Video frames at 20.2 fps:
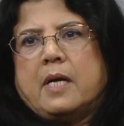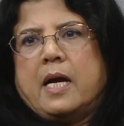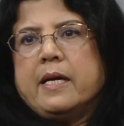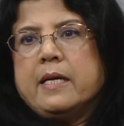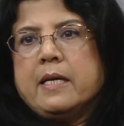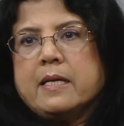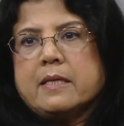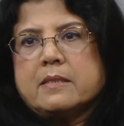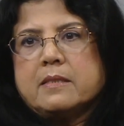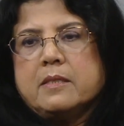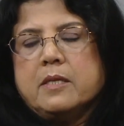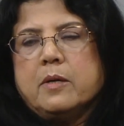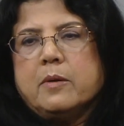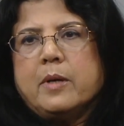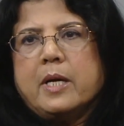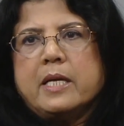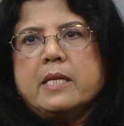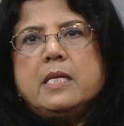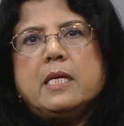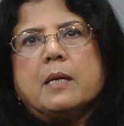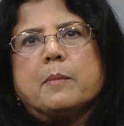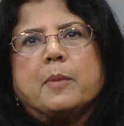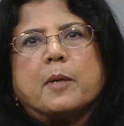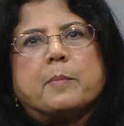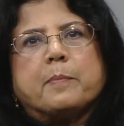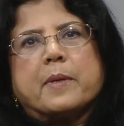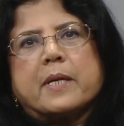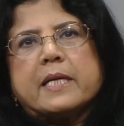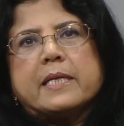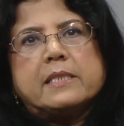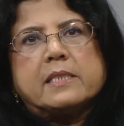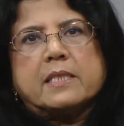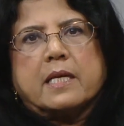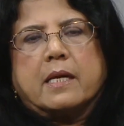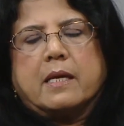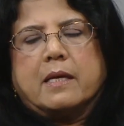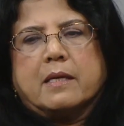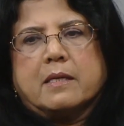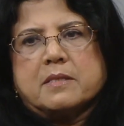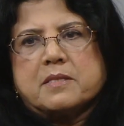had no idea about
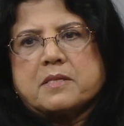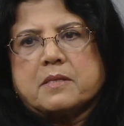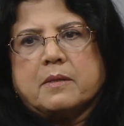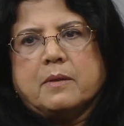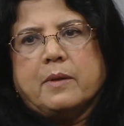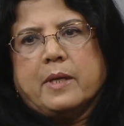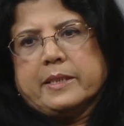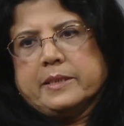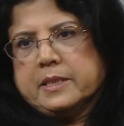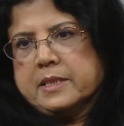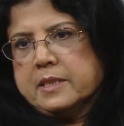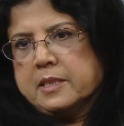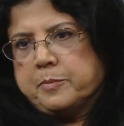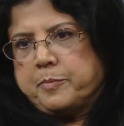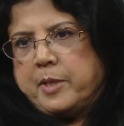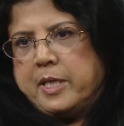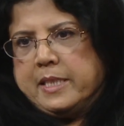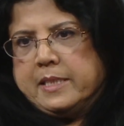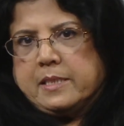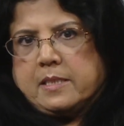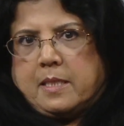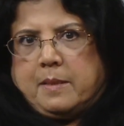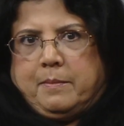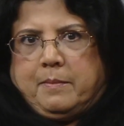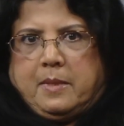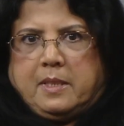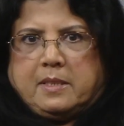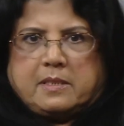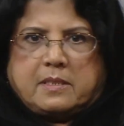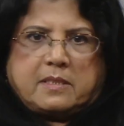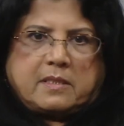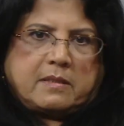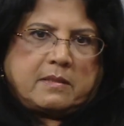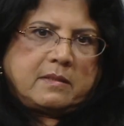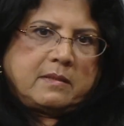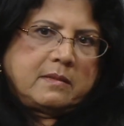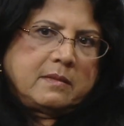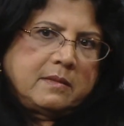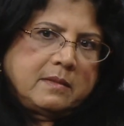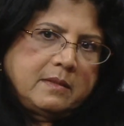pricing, so I just priced them
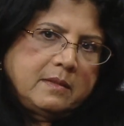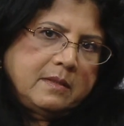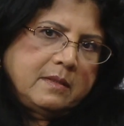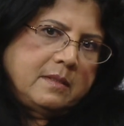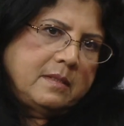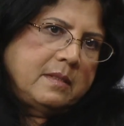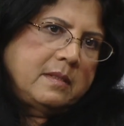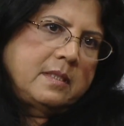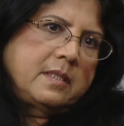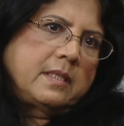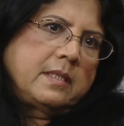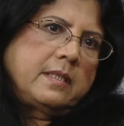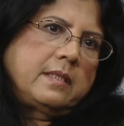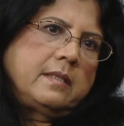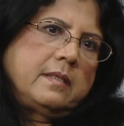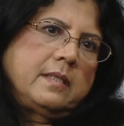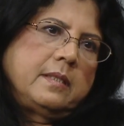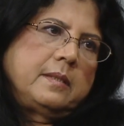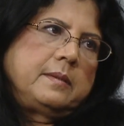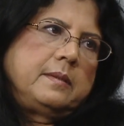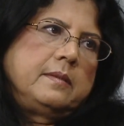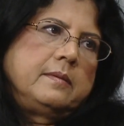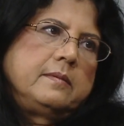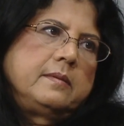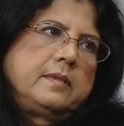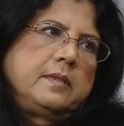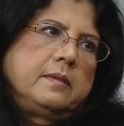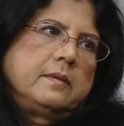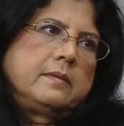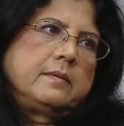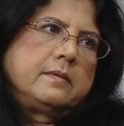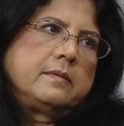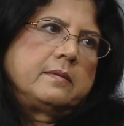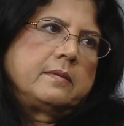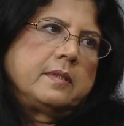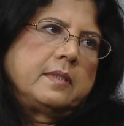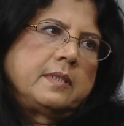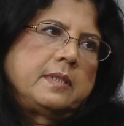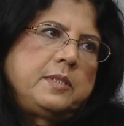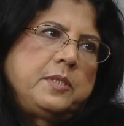as a
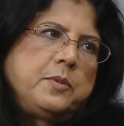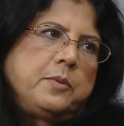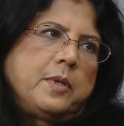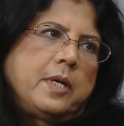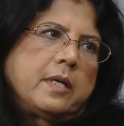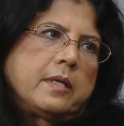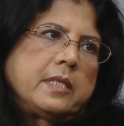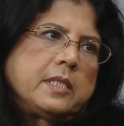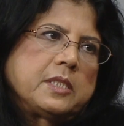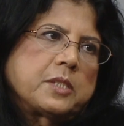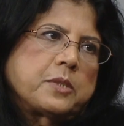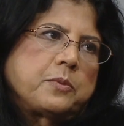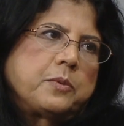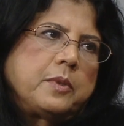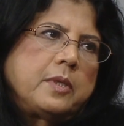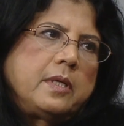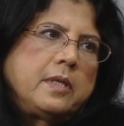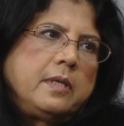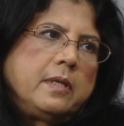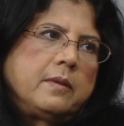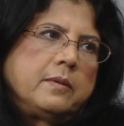new artist would.